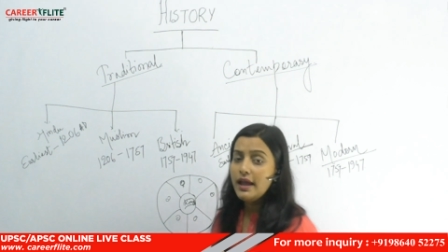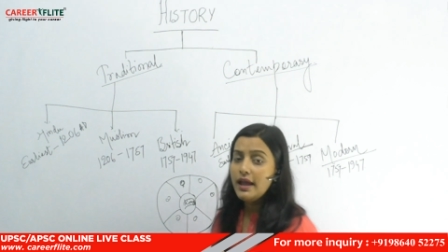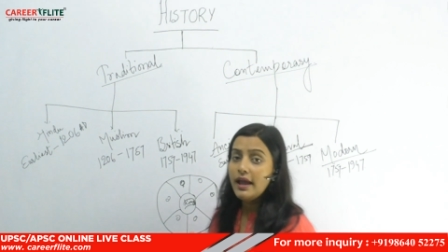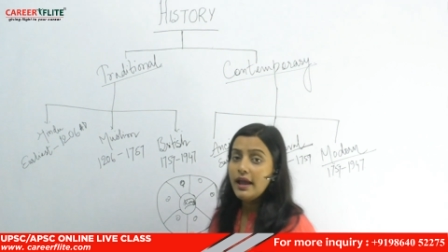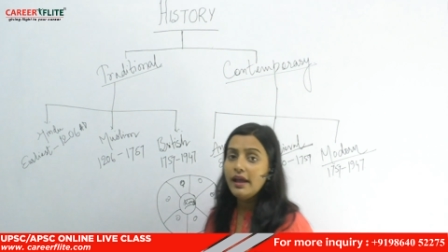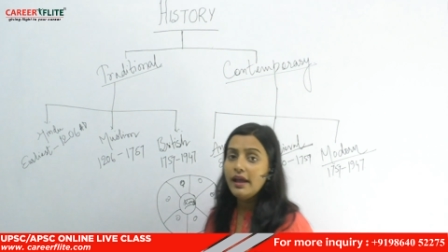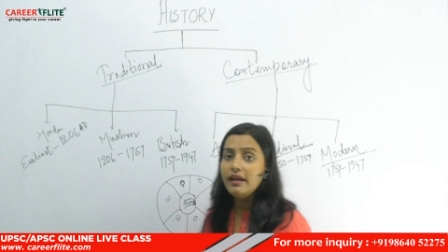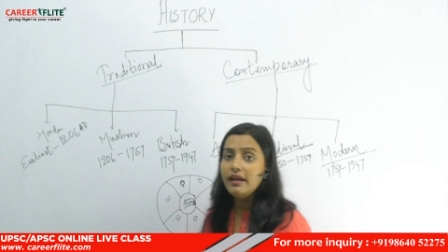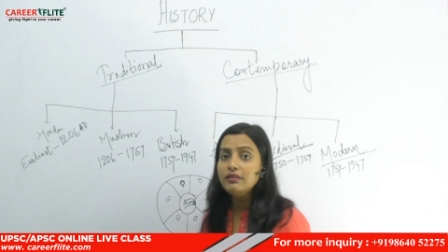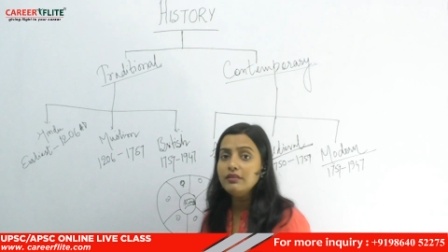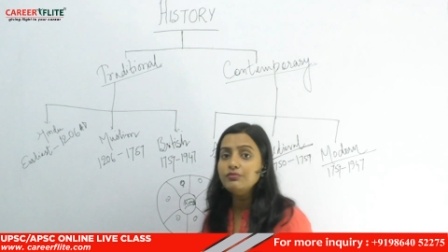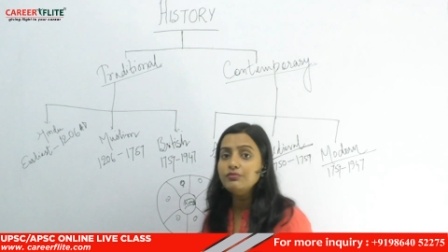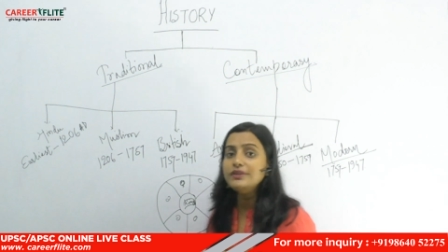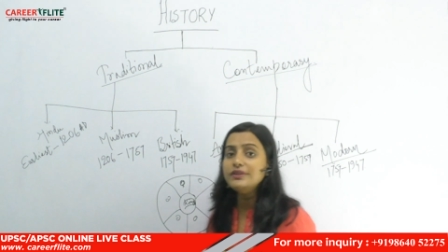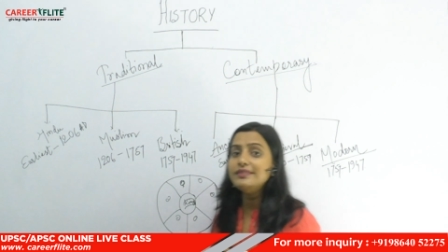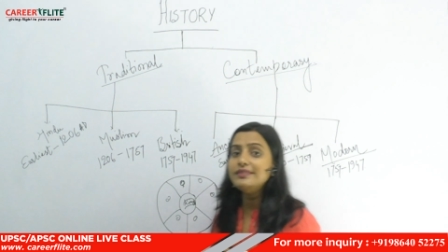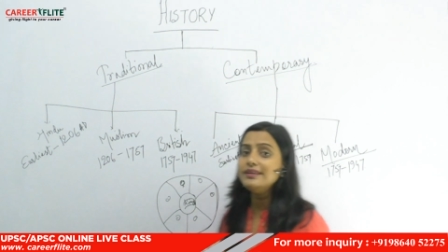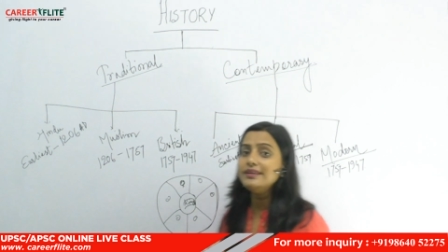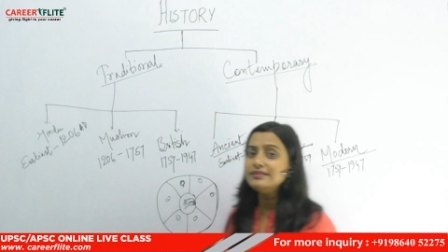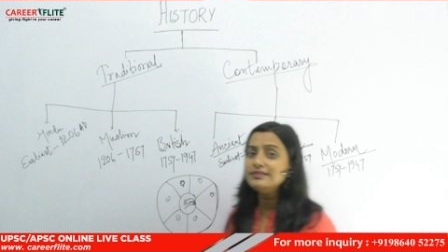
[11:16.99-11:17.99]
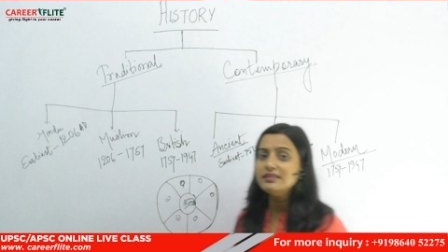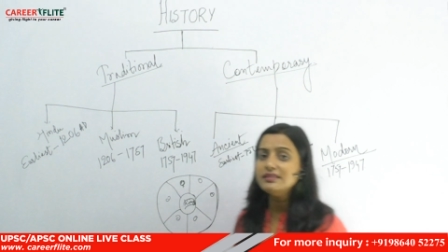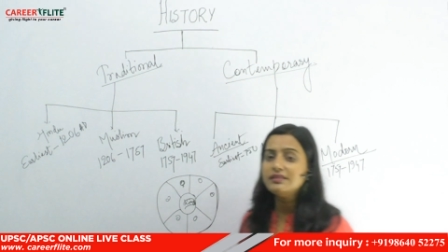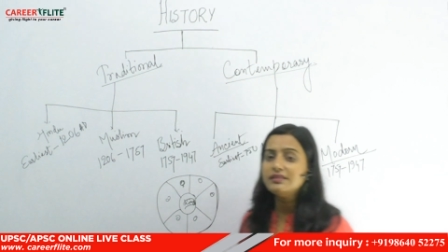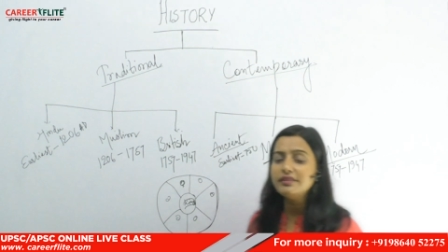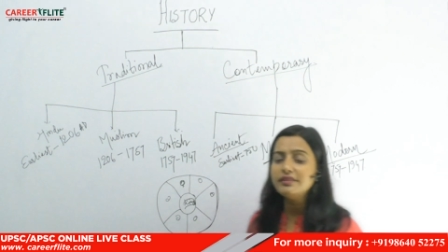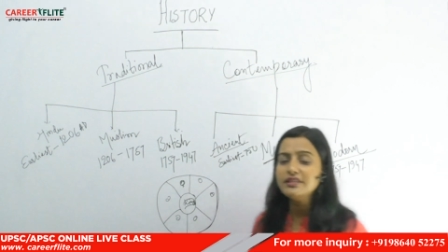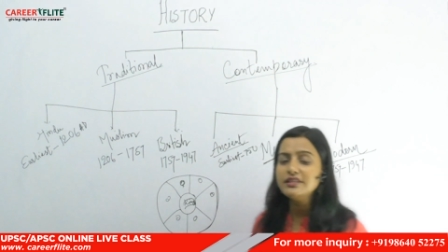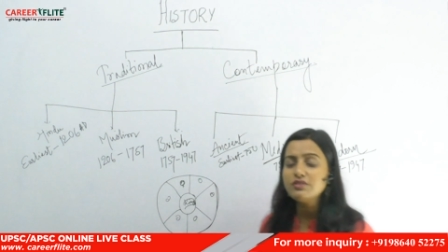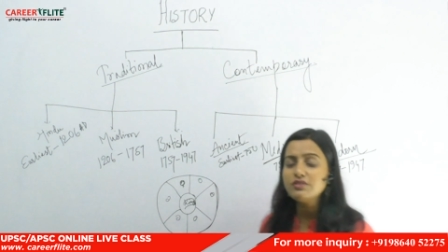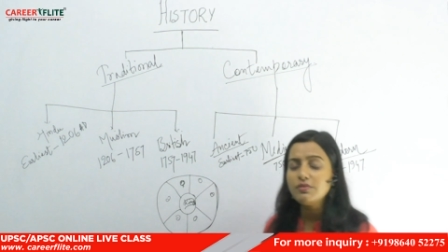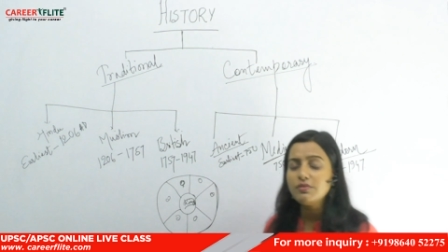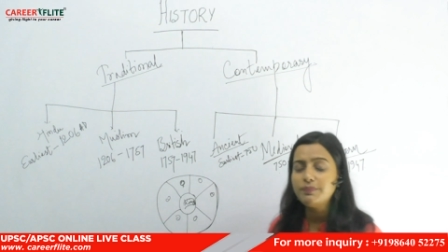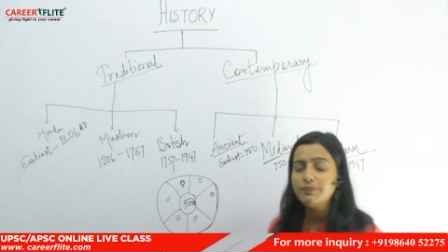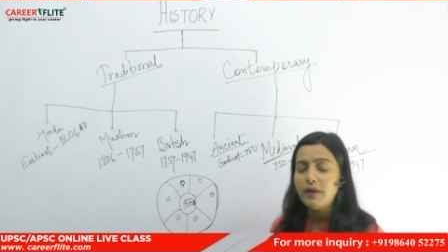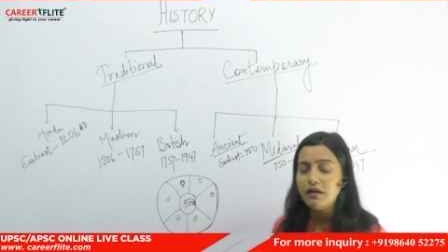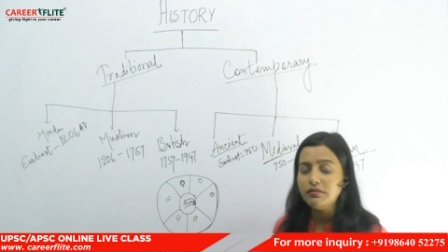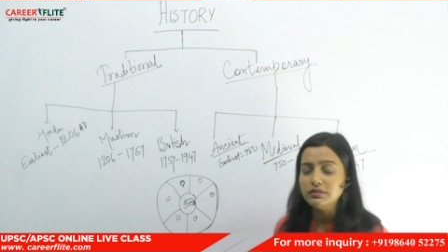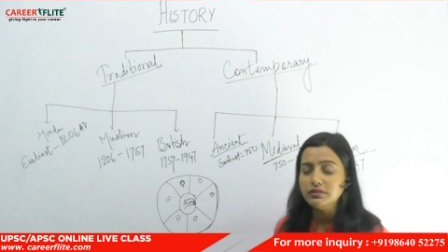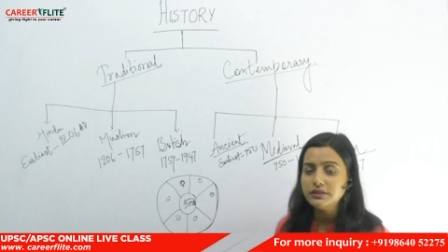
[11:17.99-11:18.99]
And with this increase of
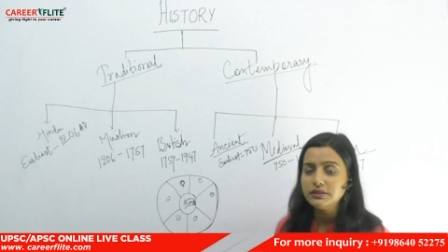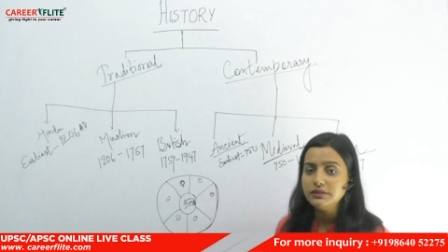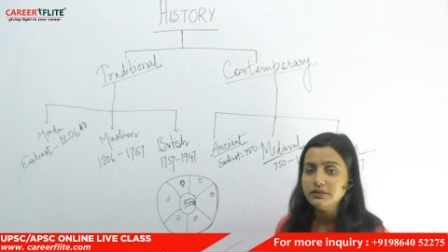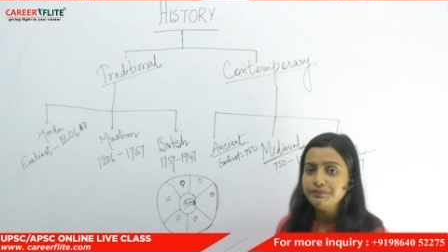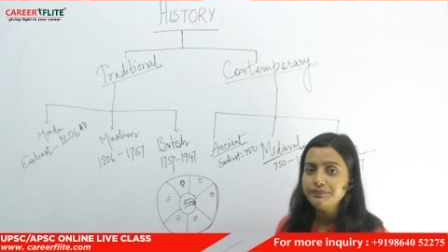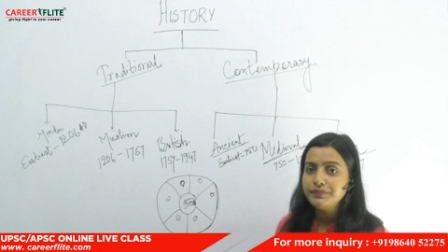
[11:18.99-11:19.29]
power,